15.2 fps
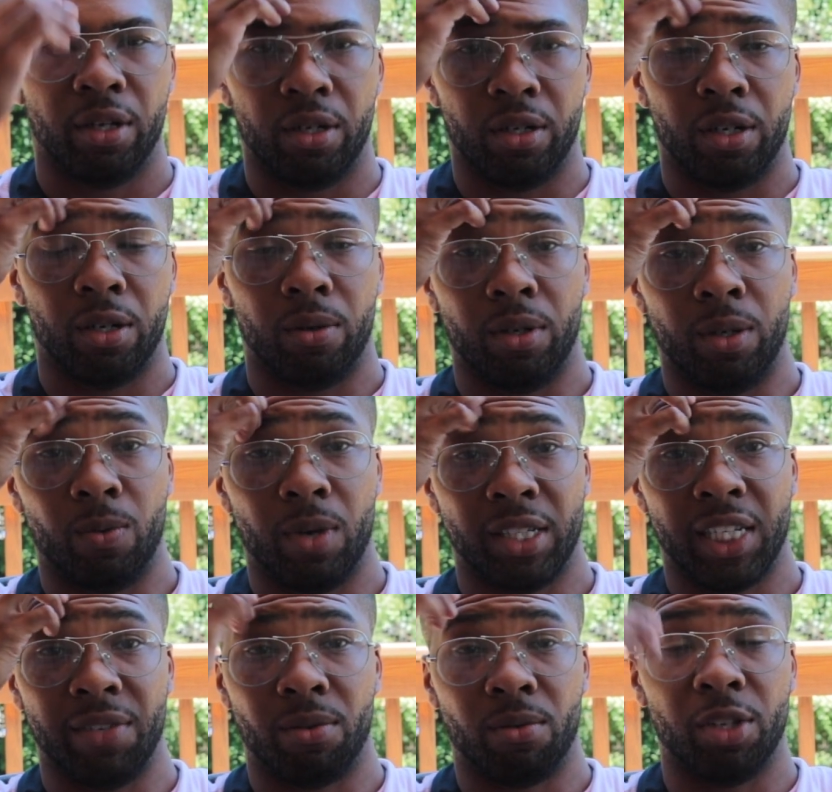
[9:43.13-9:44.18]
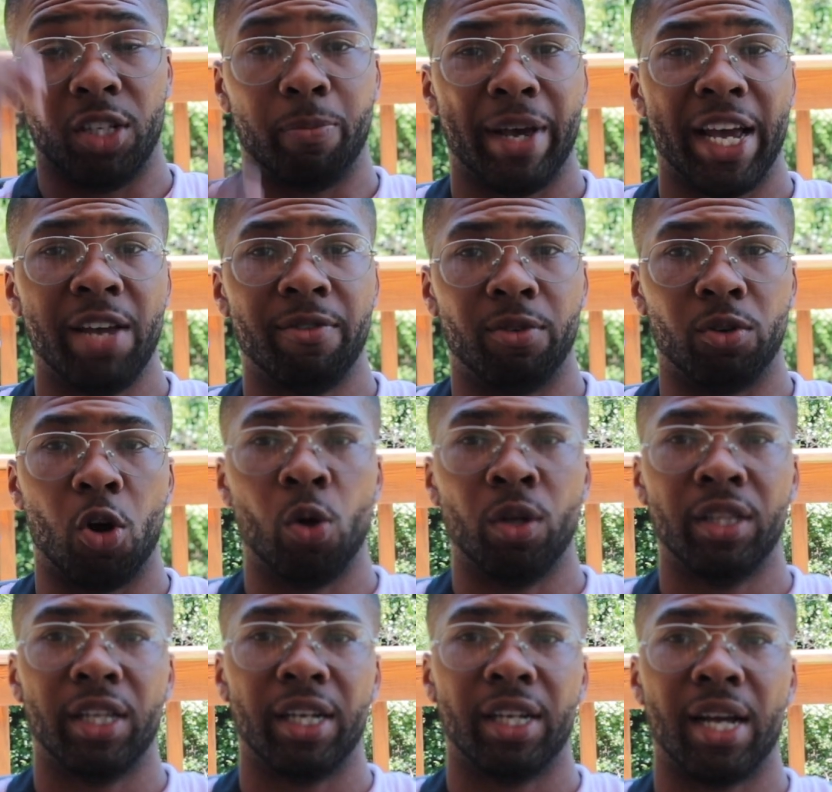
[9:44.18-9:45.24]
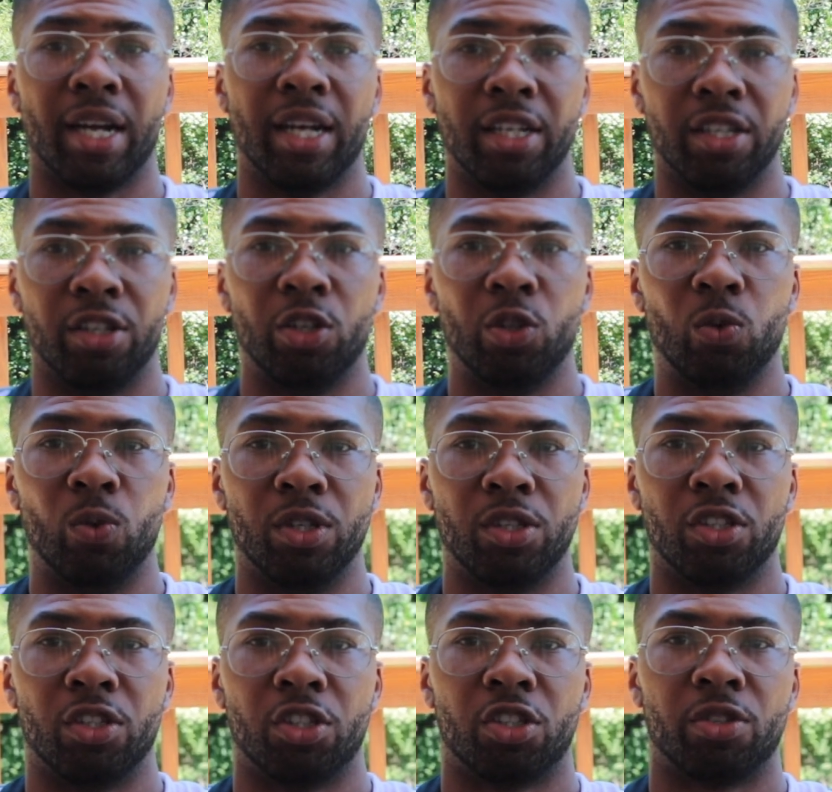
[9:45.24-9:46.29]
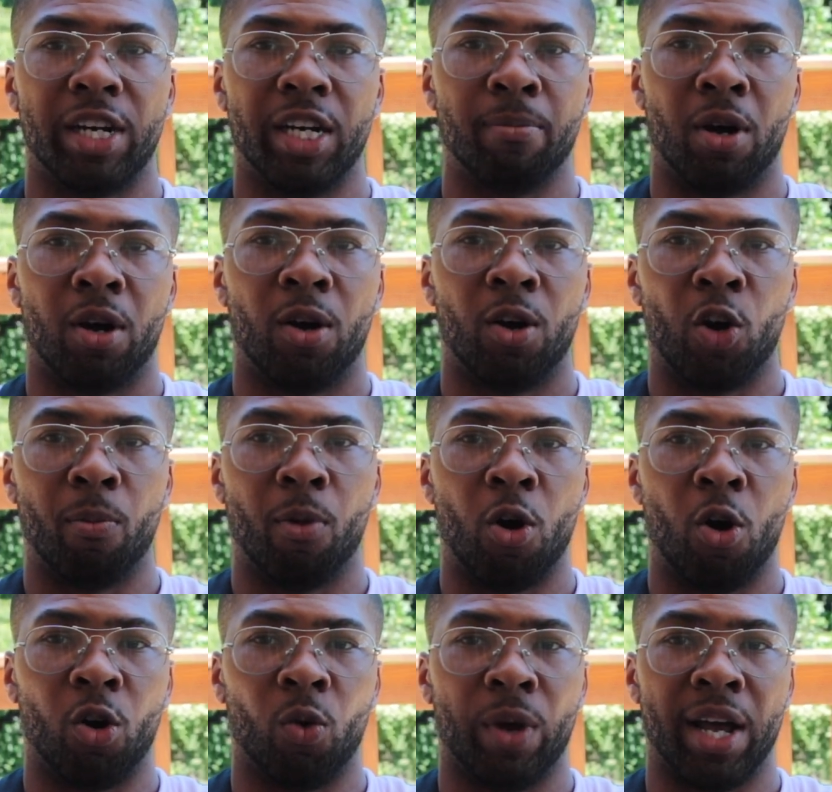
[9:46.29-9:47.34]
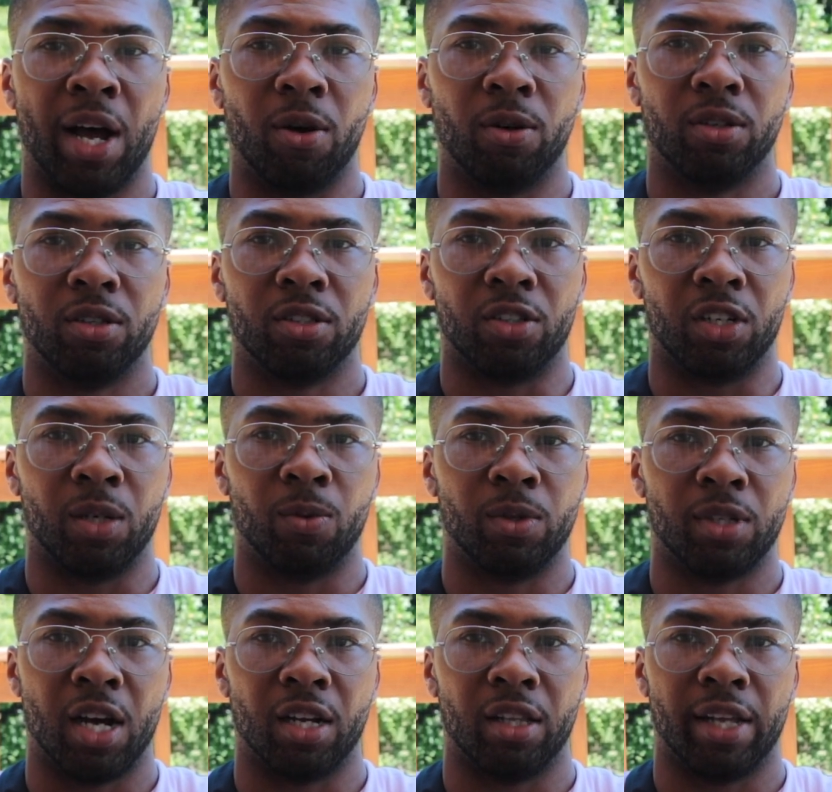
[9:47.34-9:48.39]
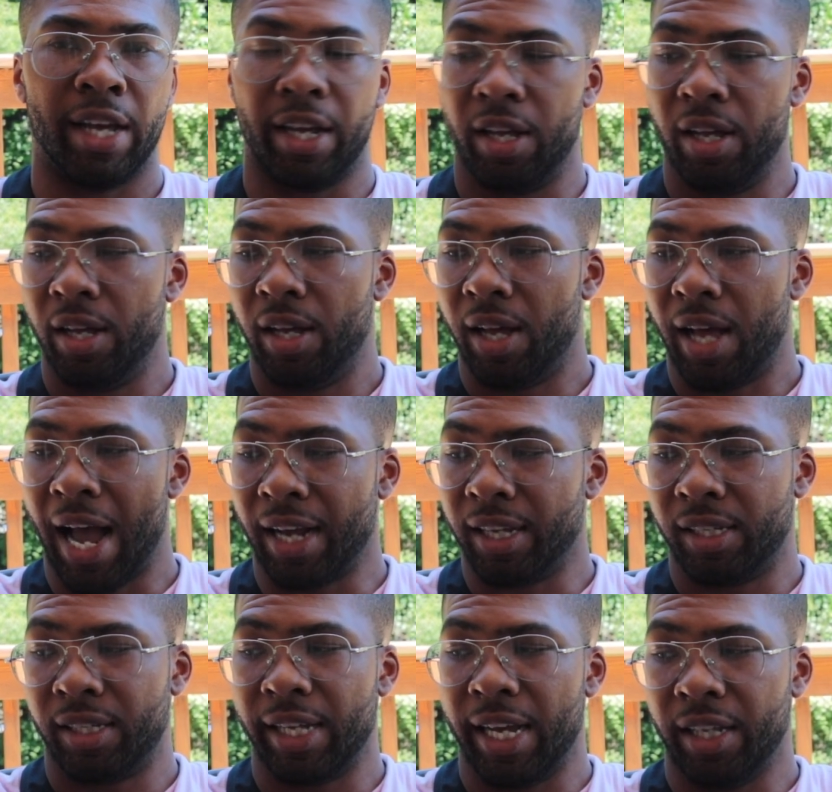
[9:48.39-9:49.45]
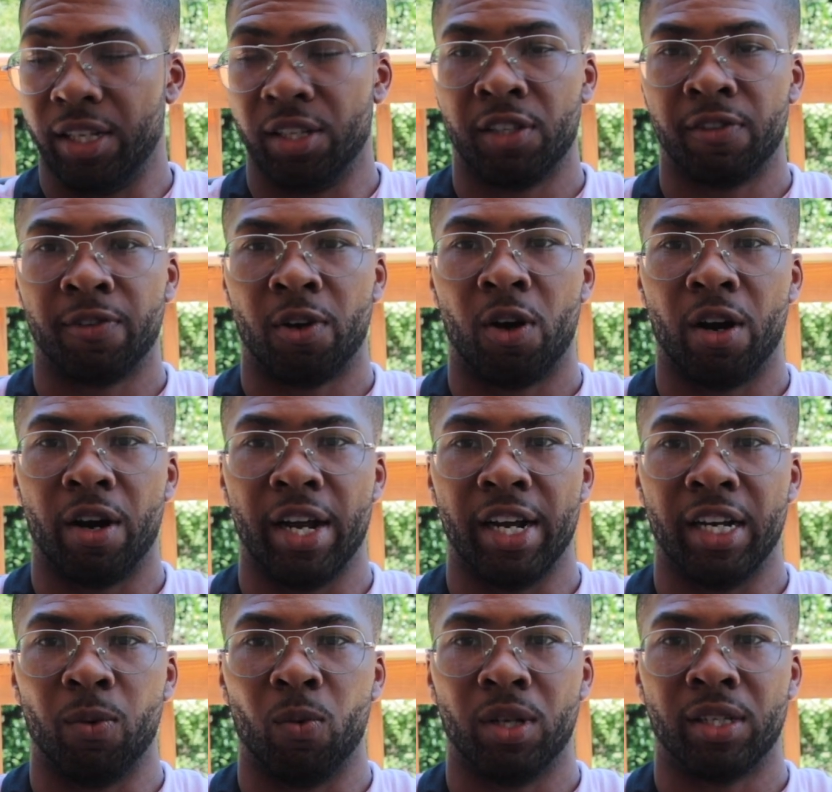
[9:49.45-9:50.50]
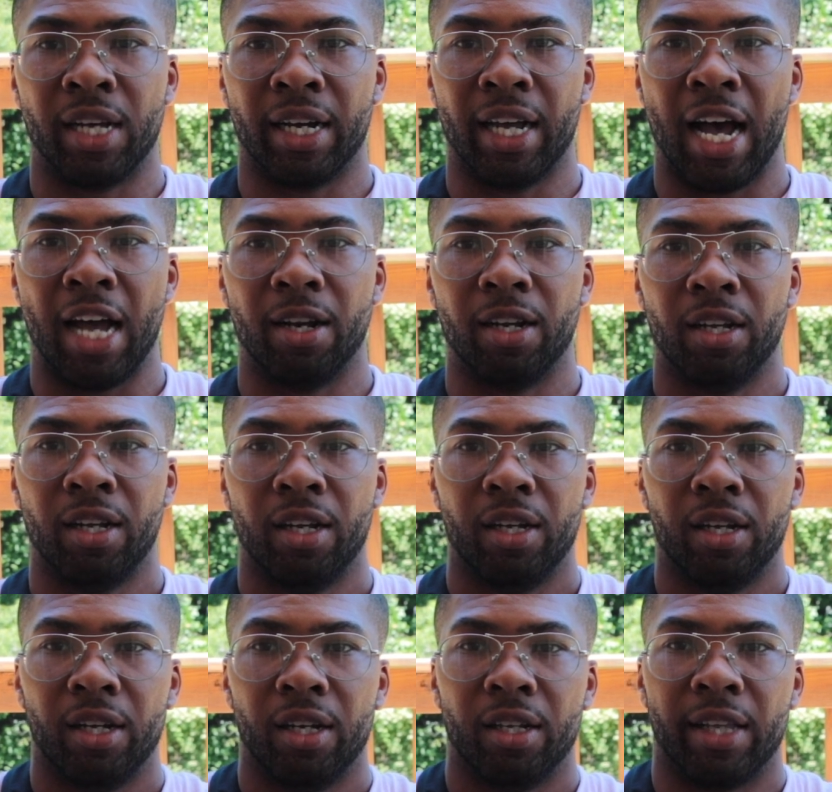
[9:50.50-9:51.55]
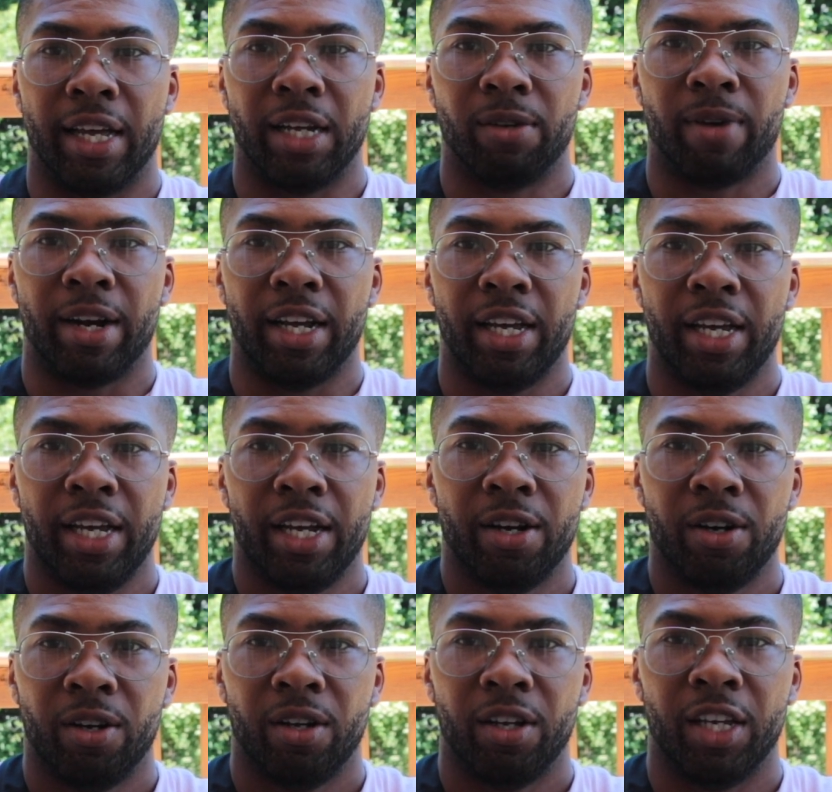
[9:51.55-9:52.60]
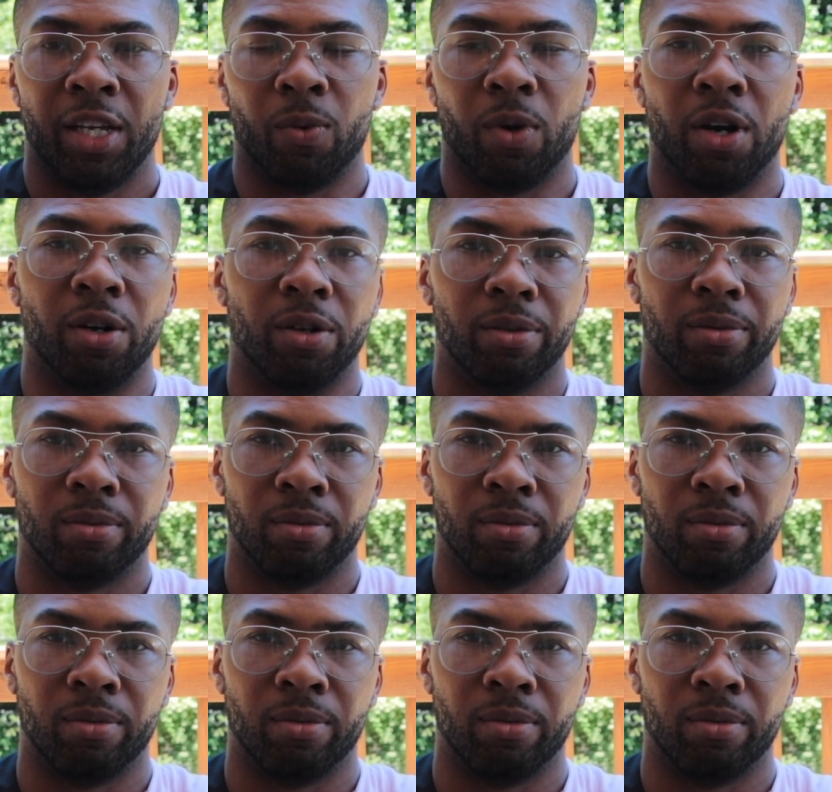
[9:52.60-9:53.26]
It wasn't even really painful. The only thing that I couldn't do was straighten my arm all the way out. So it was kind of like I could stay this far, and then once I got like right here, it would hurt.